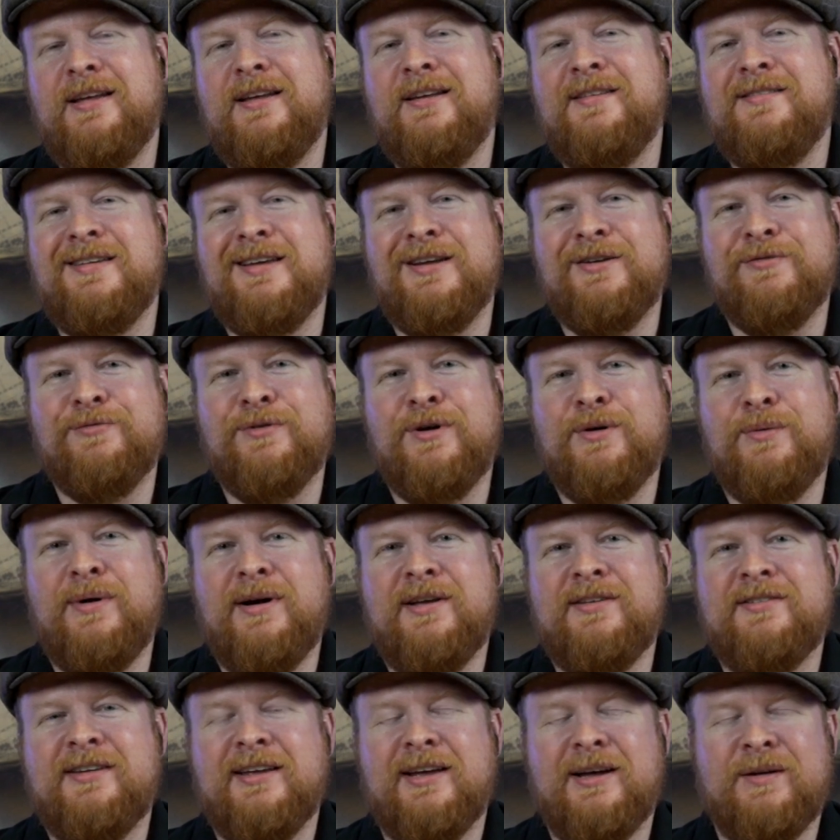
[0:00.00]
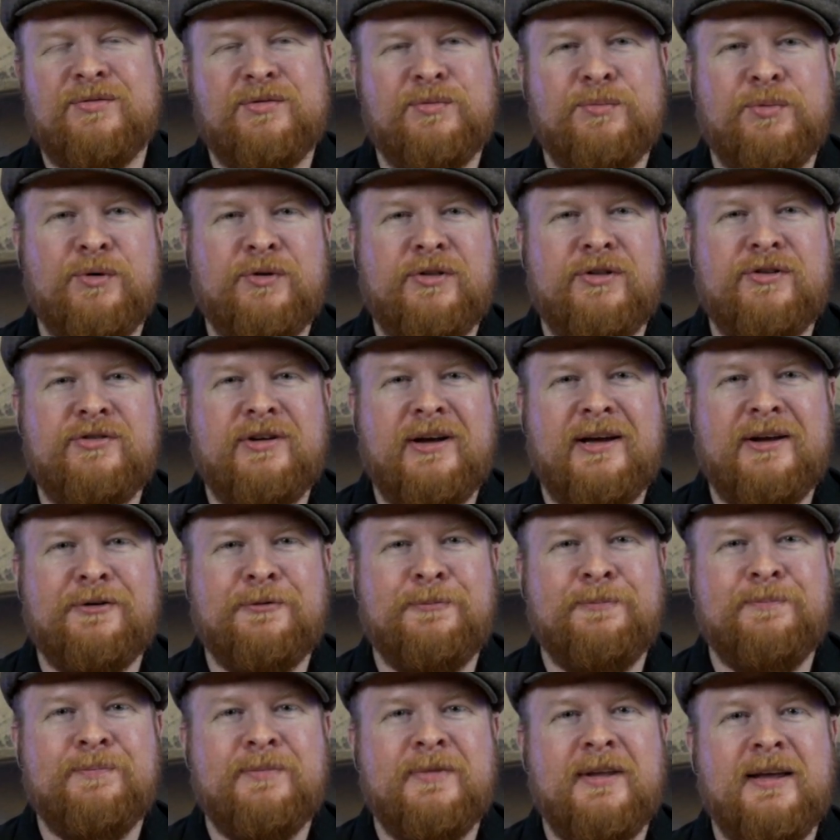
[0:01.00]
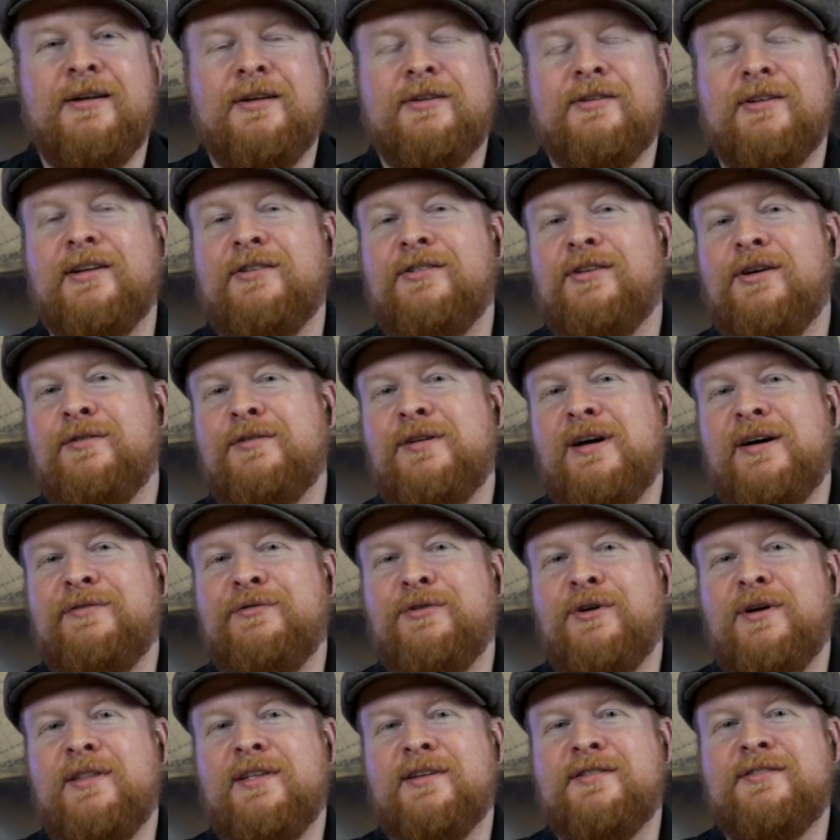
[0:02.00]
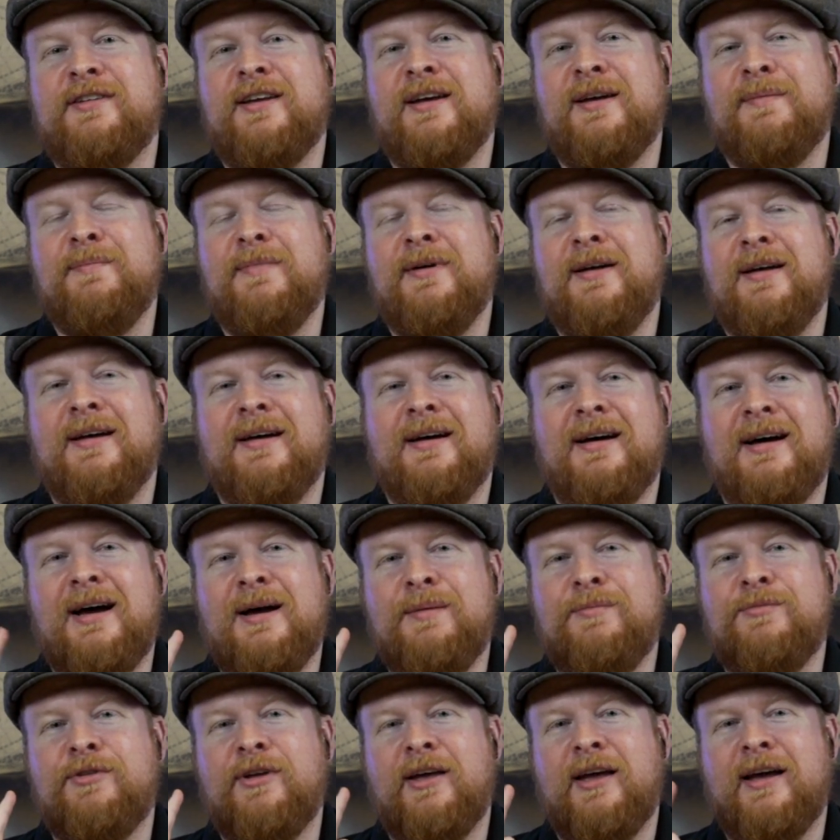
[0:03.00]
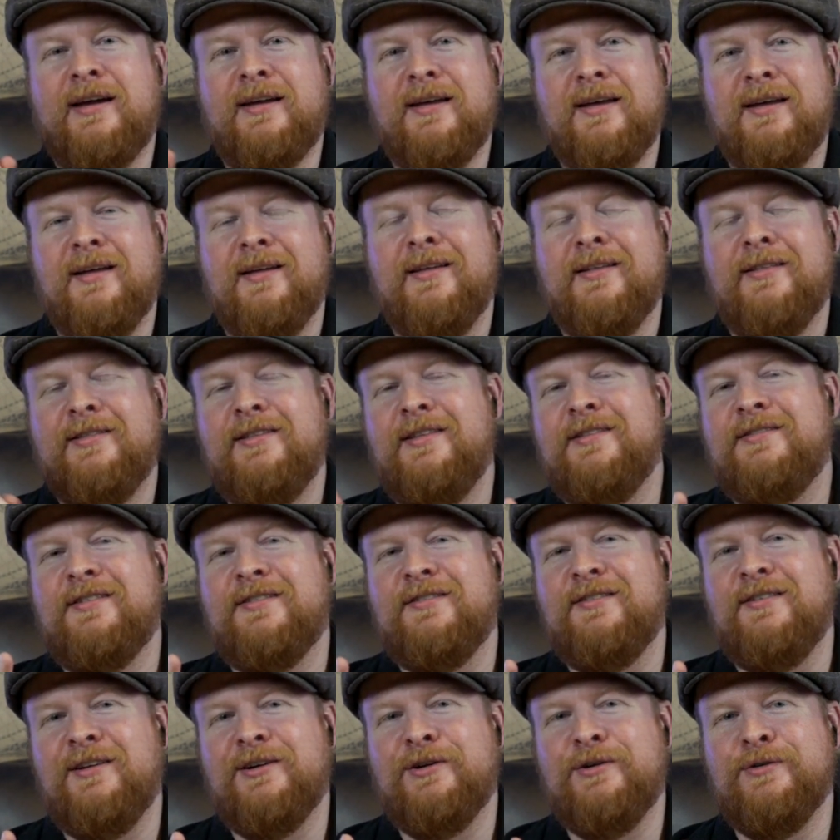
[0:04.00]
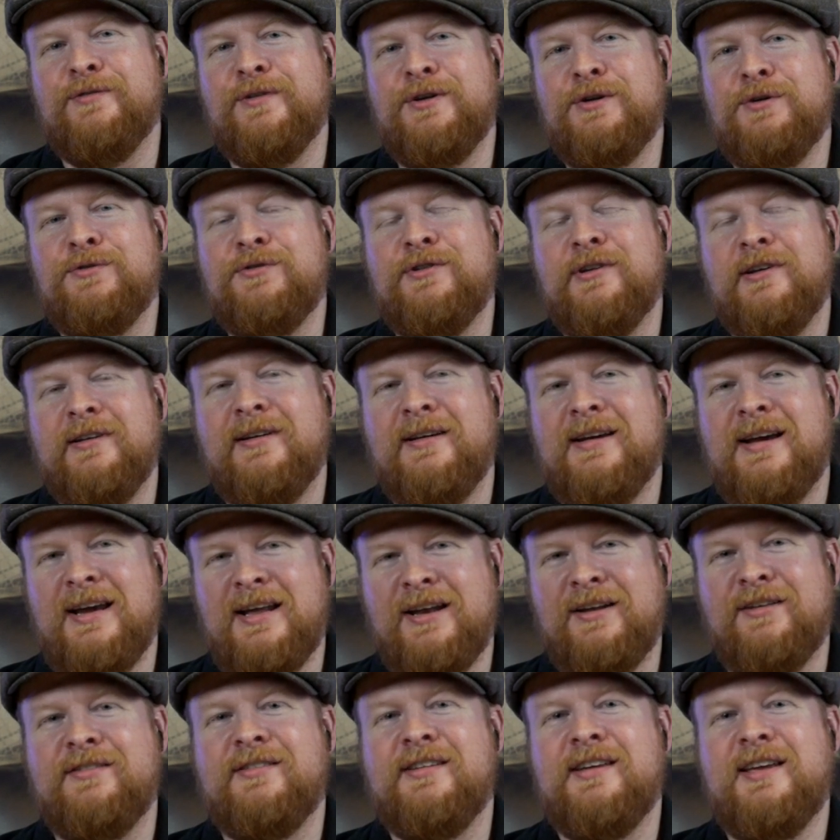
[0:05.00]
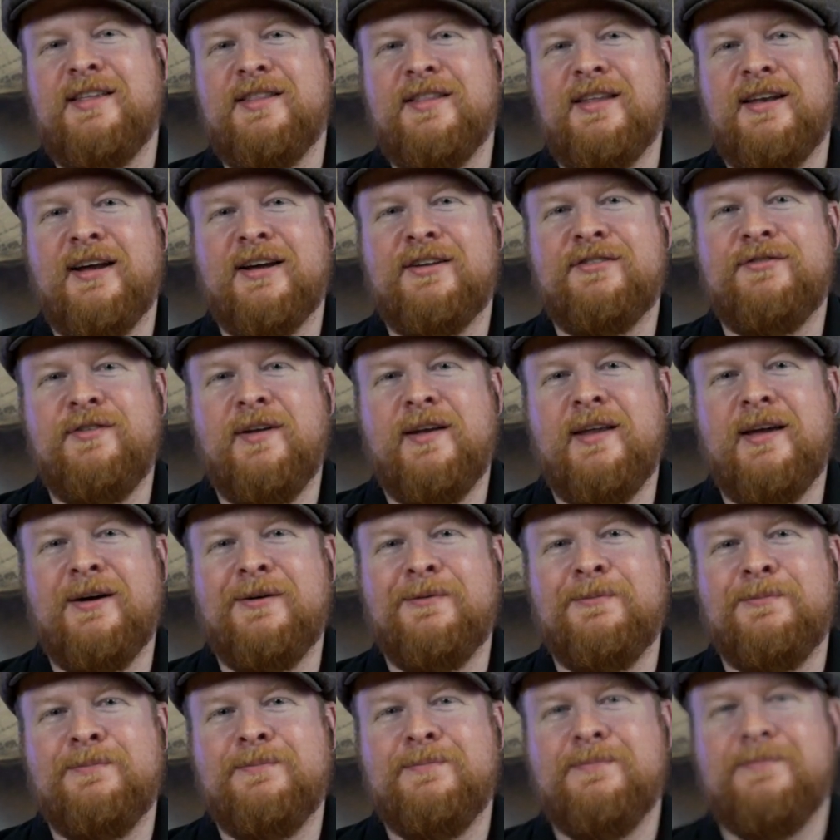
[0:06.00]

easy and free ways to help support the channel. So that's all I've got for you this time. I'm Zach, this is Slick Reviews, and I'll see you in the next video.